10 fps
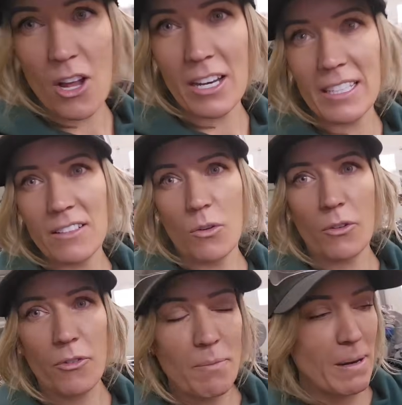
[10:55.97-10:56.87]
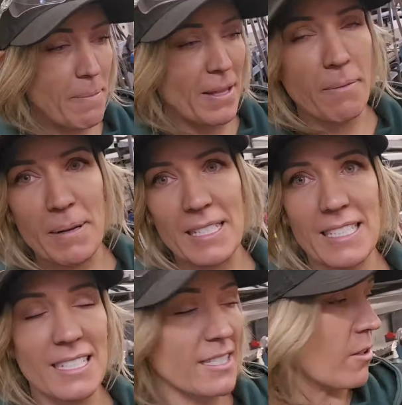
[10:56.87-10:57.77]
on it in order for me to bend the
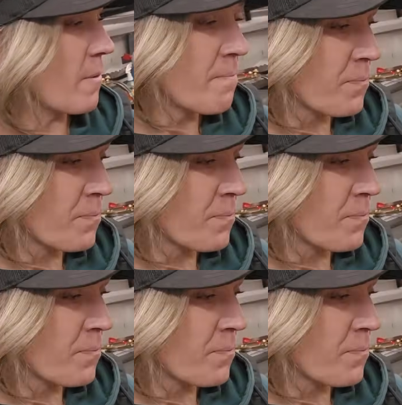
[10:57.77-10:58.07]
pieces. So